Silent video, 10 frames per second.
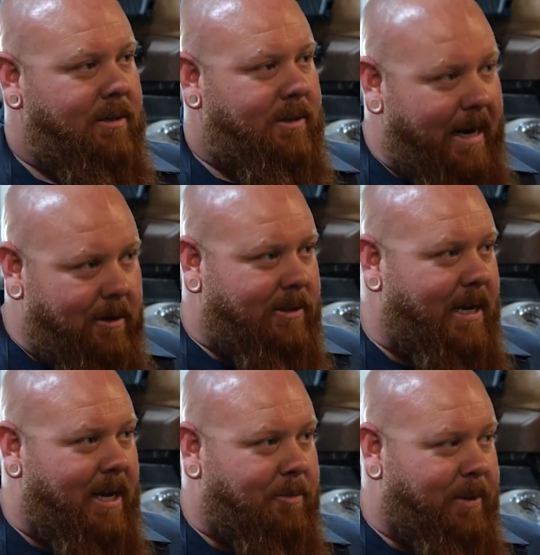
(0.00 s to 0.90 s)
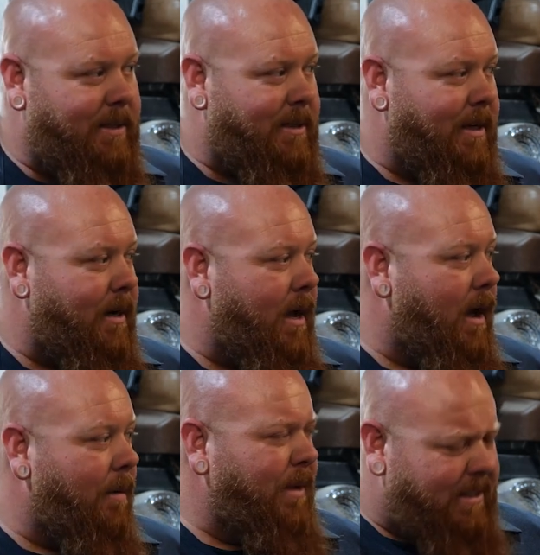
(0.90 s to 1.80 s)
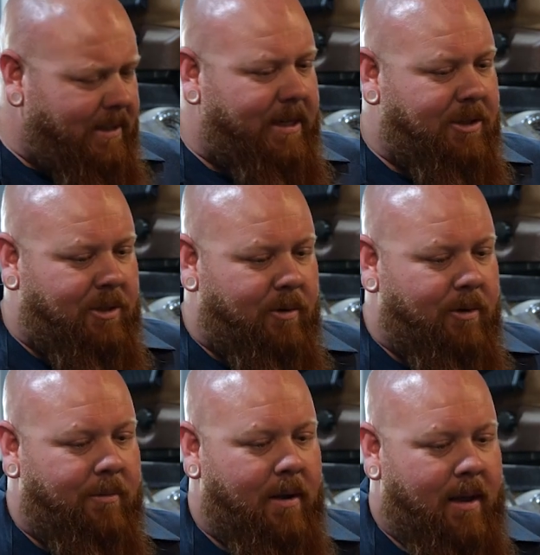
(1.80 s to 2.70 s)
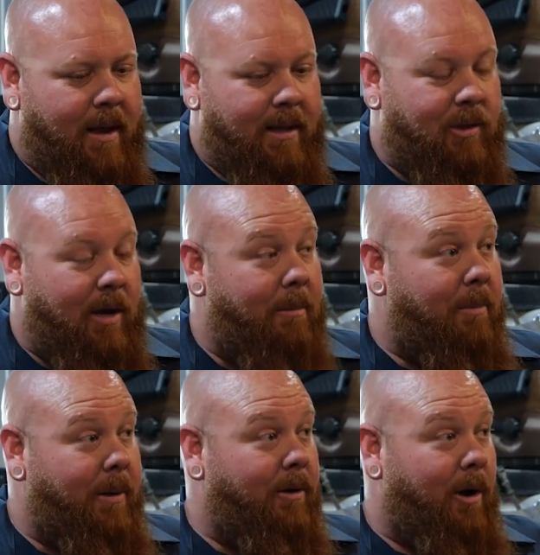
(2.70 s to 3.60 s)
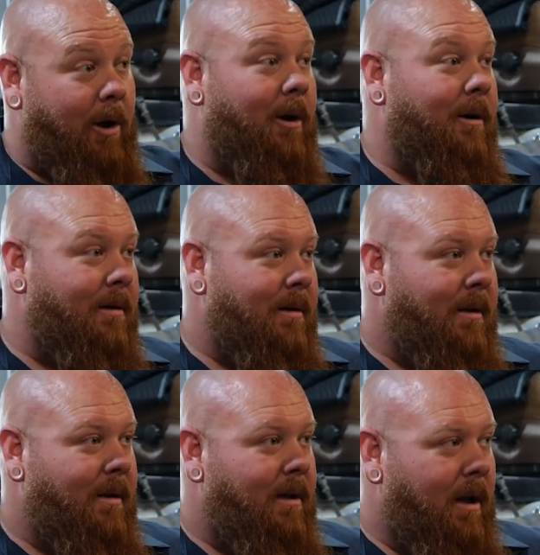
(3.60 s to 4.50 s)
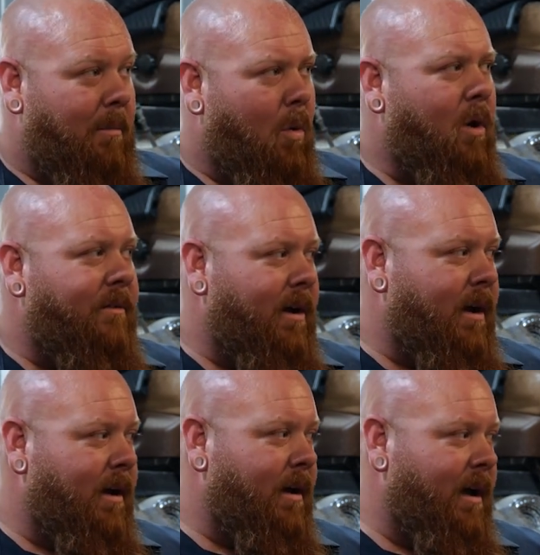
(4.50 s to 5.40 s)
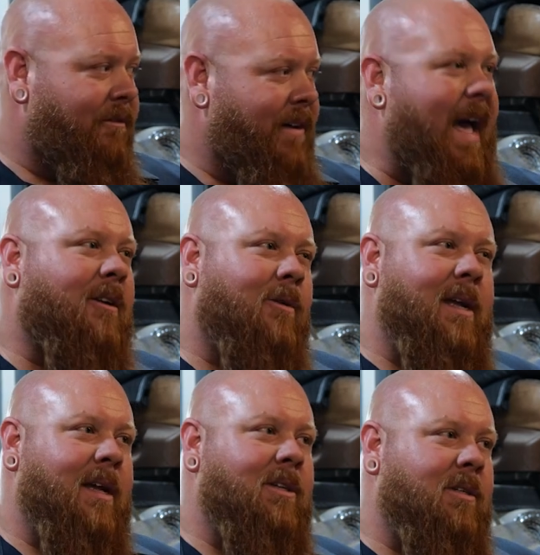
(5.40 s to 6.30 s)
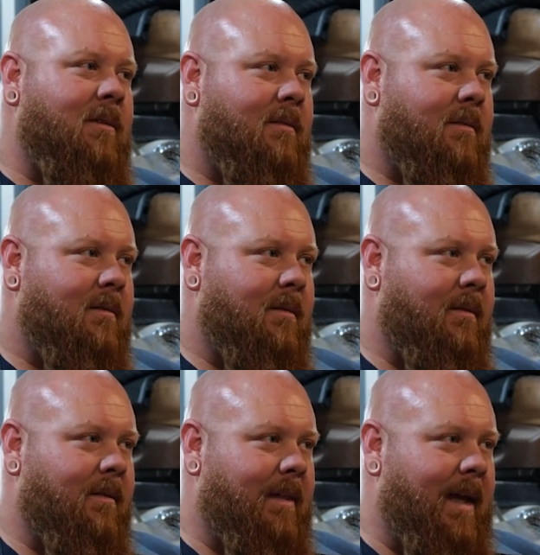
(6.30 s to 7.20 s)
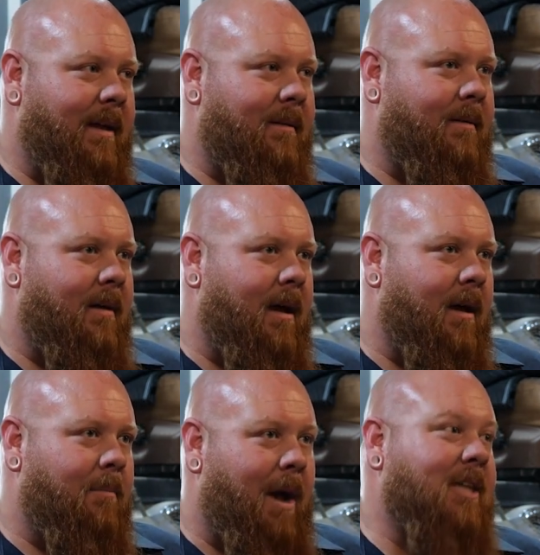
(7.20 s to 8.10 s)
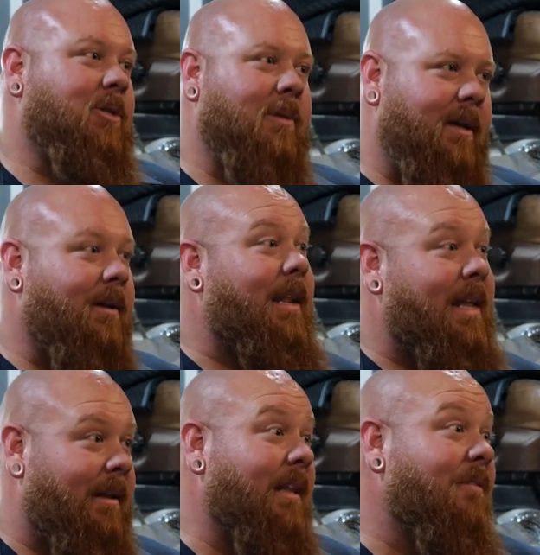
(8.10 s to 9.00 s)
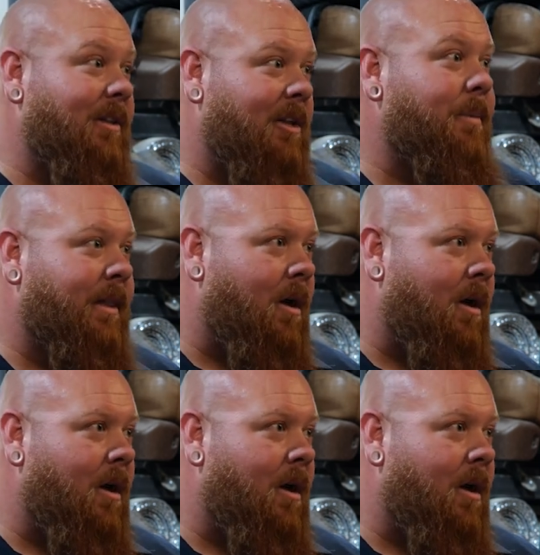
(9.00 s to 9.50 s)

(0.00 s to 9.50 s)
standard size piston. It's in the engine room. And so I'm going to build her more of a factory engine that possibly could live a little bit